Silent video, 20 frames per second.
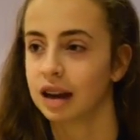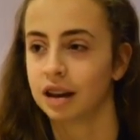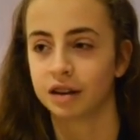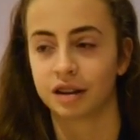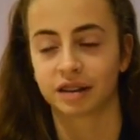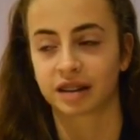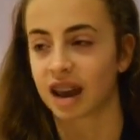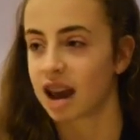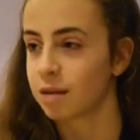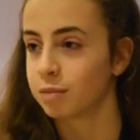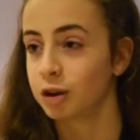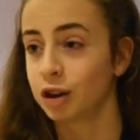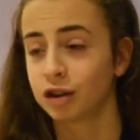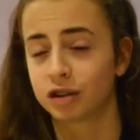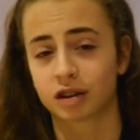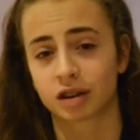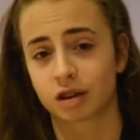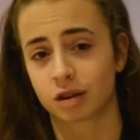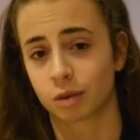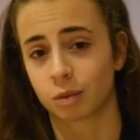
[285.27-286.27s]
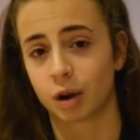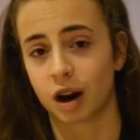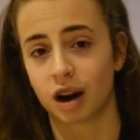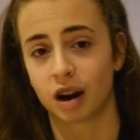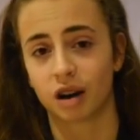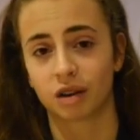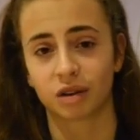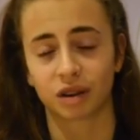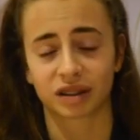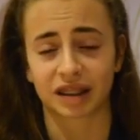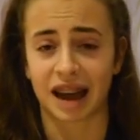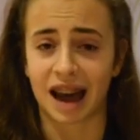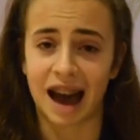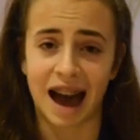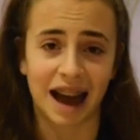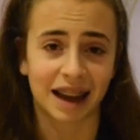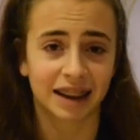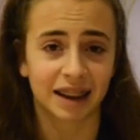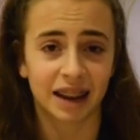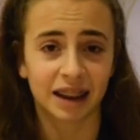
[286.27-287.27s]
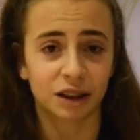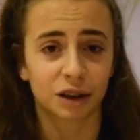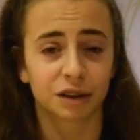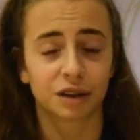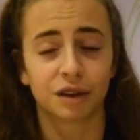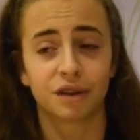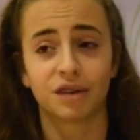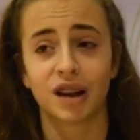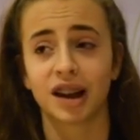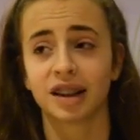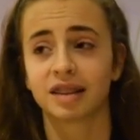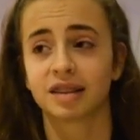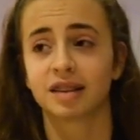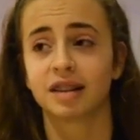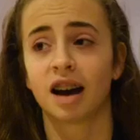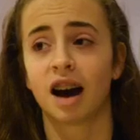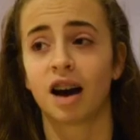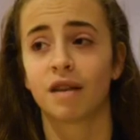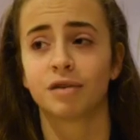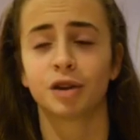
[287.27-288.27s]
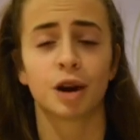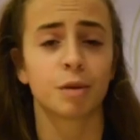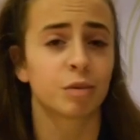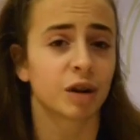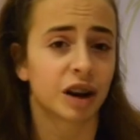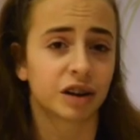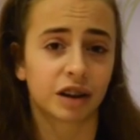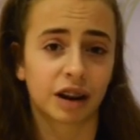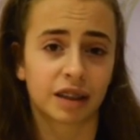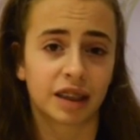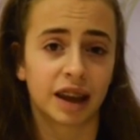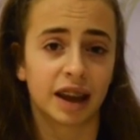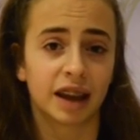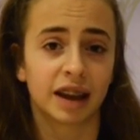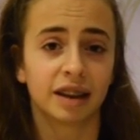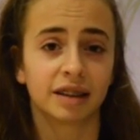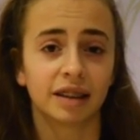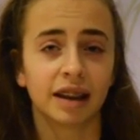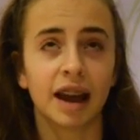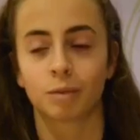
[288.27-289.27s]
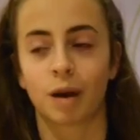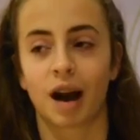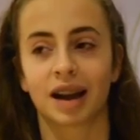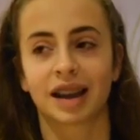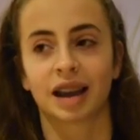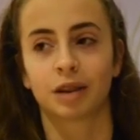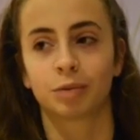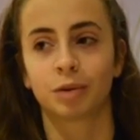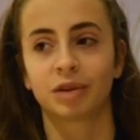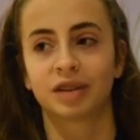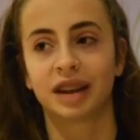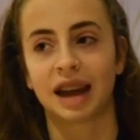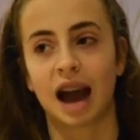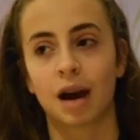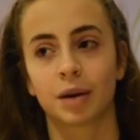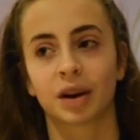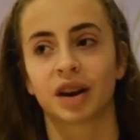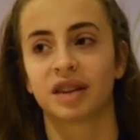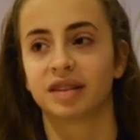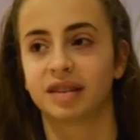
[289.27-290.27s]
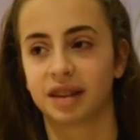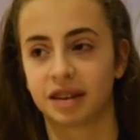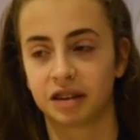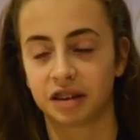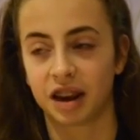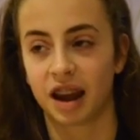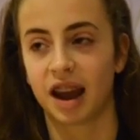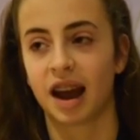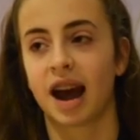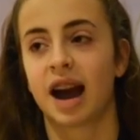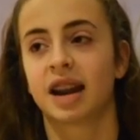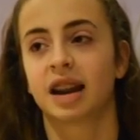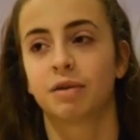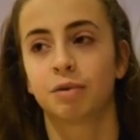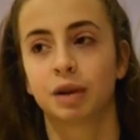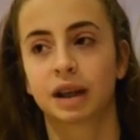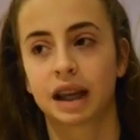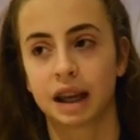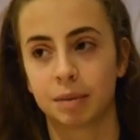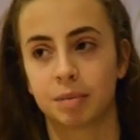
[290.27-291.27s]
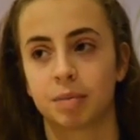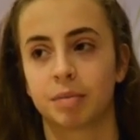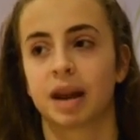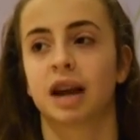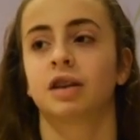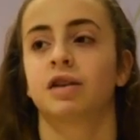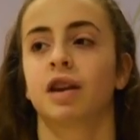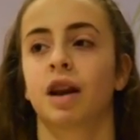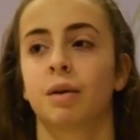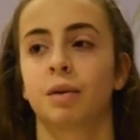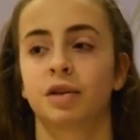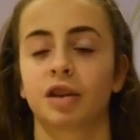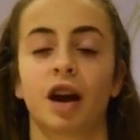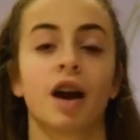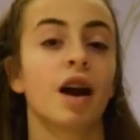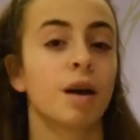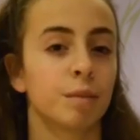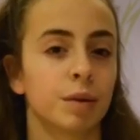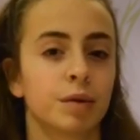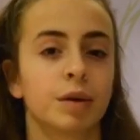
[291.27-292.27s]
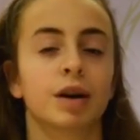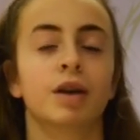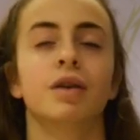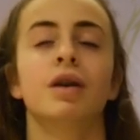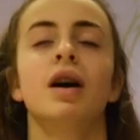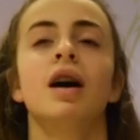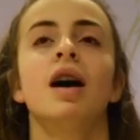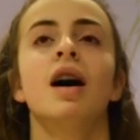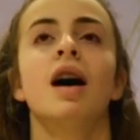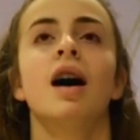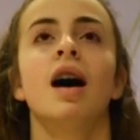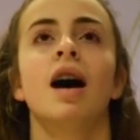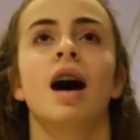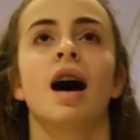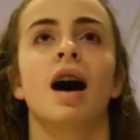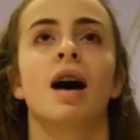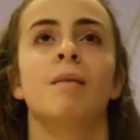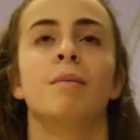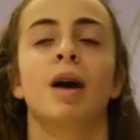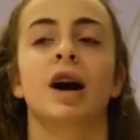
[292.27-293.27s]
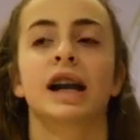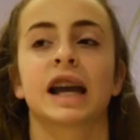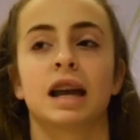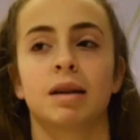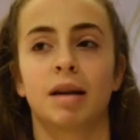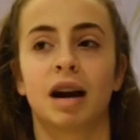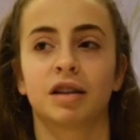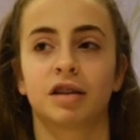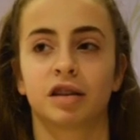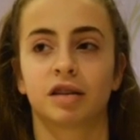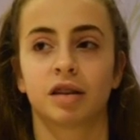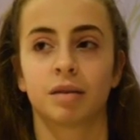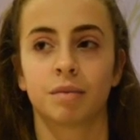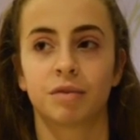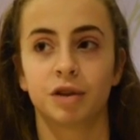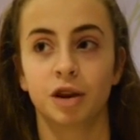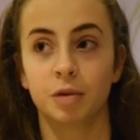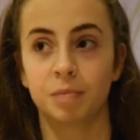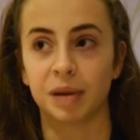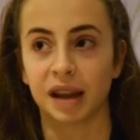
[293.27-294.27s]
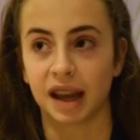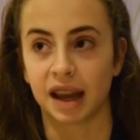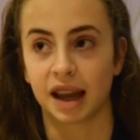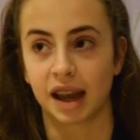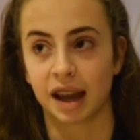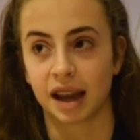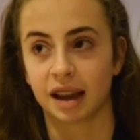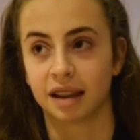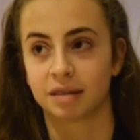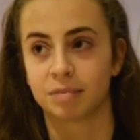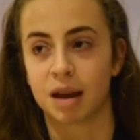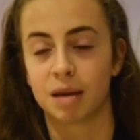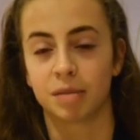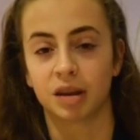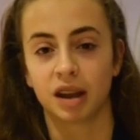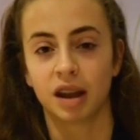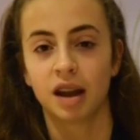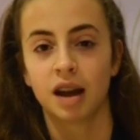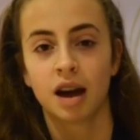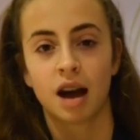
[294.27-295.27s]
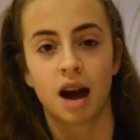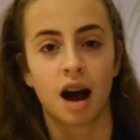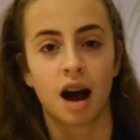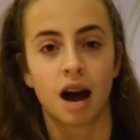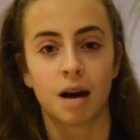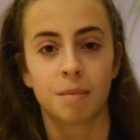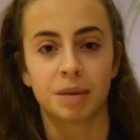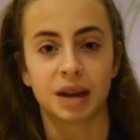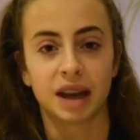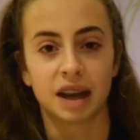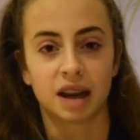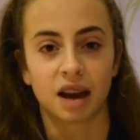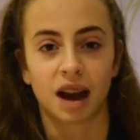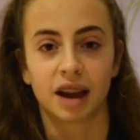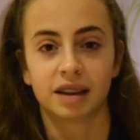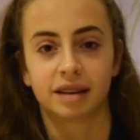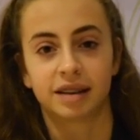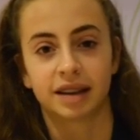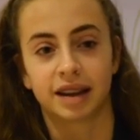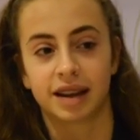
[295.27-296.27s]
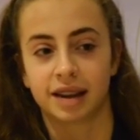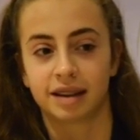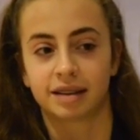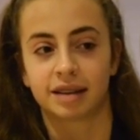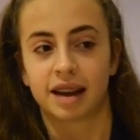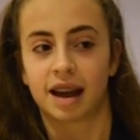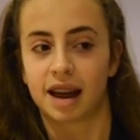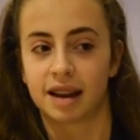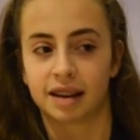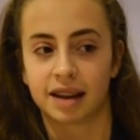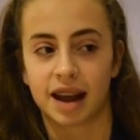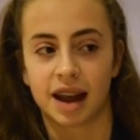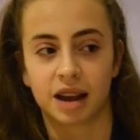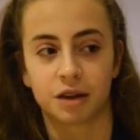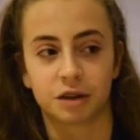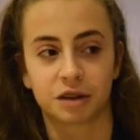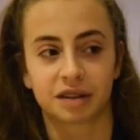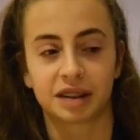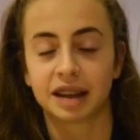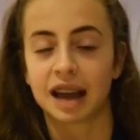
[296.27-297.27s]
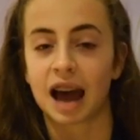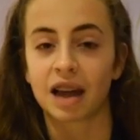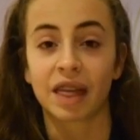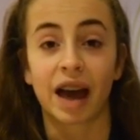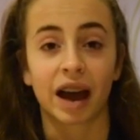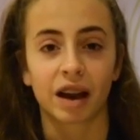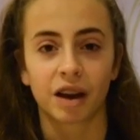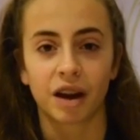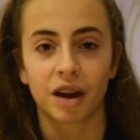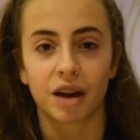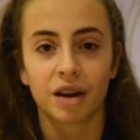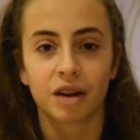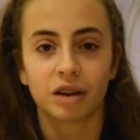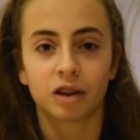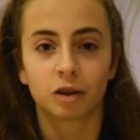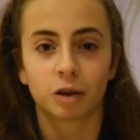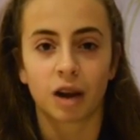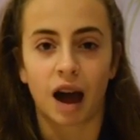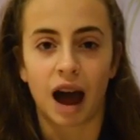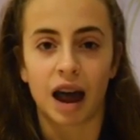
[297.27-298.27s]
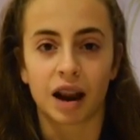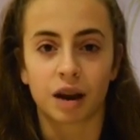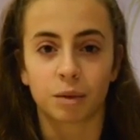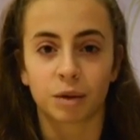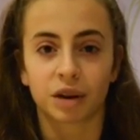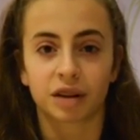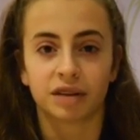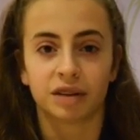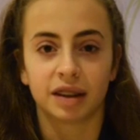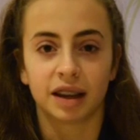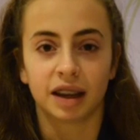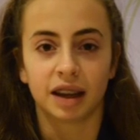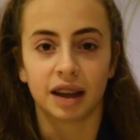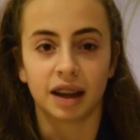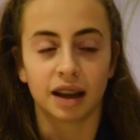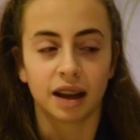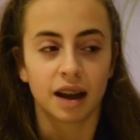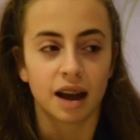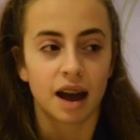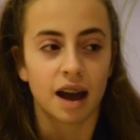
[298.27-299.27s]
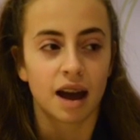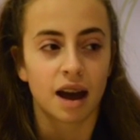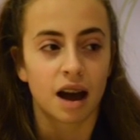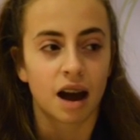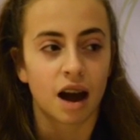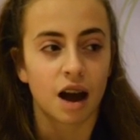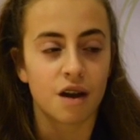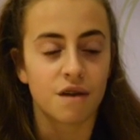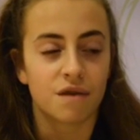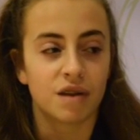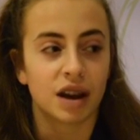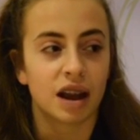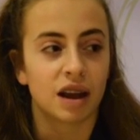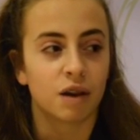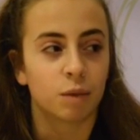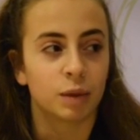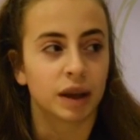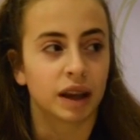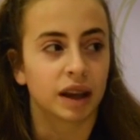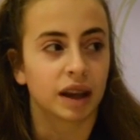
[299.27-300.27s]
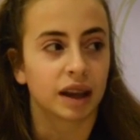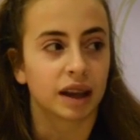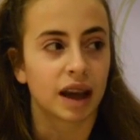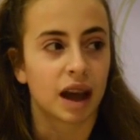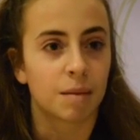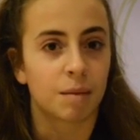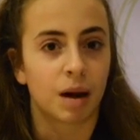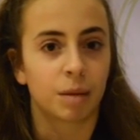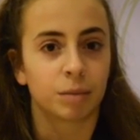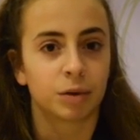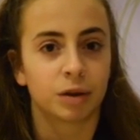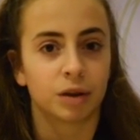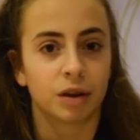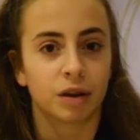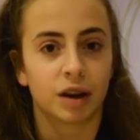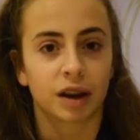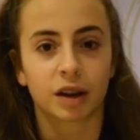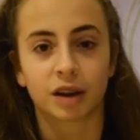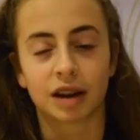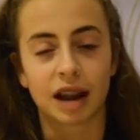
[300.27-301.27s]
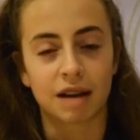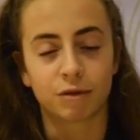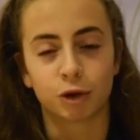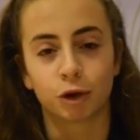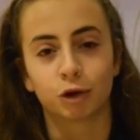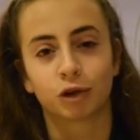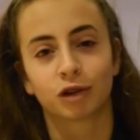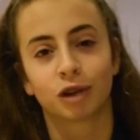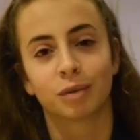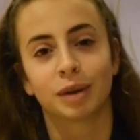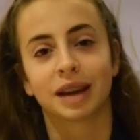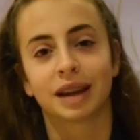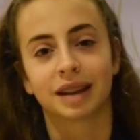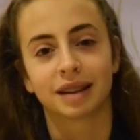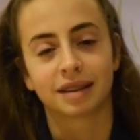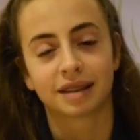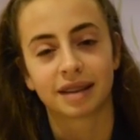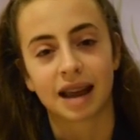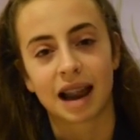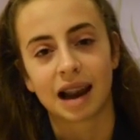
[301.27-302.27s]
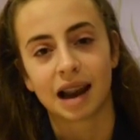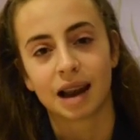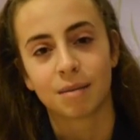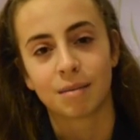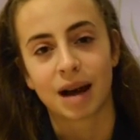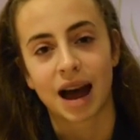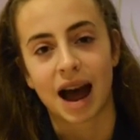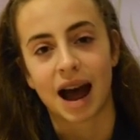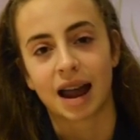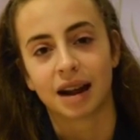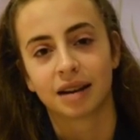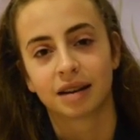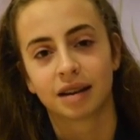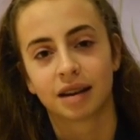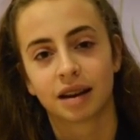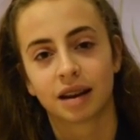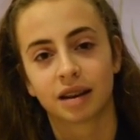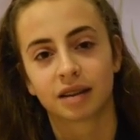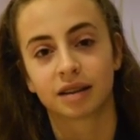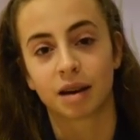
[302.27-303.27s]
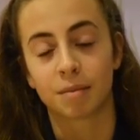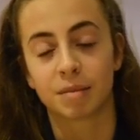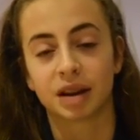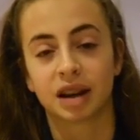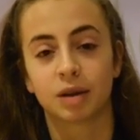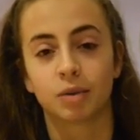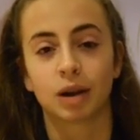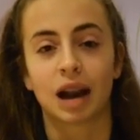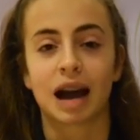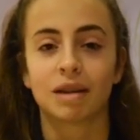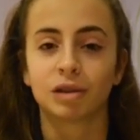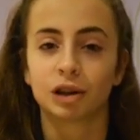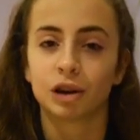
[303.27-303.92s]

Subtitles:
just get him used to the world, lots of hacking, lots of fun stuff, no pressure things. I guess we'll see how it goes this year, and if we keep him next year, which I hope we will, I'll get him out to some few BEs, maybe B90s, and then just see how that goes. And I want to see hopefully if we can get him up to a good level so we can sell him and somebody will have a